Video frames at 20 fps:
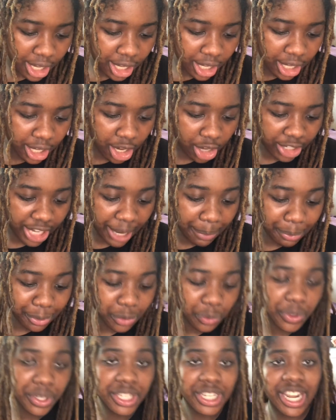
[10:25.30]
On April
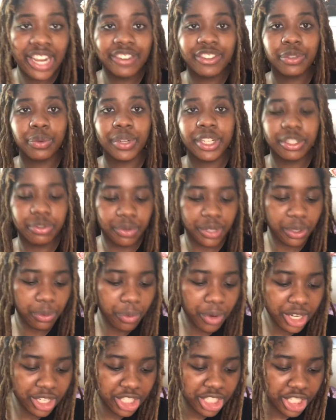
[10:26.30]
29th,
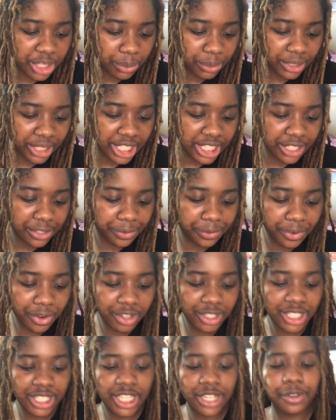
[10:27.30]
2021, she released the
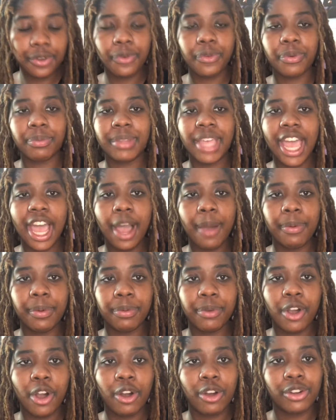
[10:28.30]
first single from the album
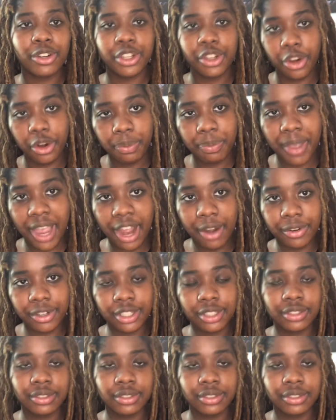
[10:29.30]
called Your Power.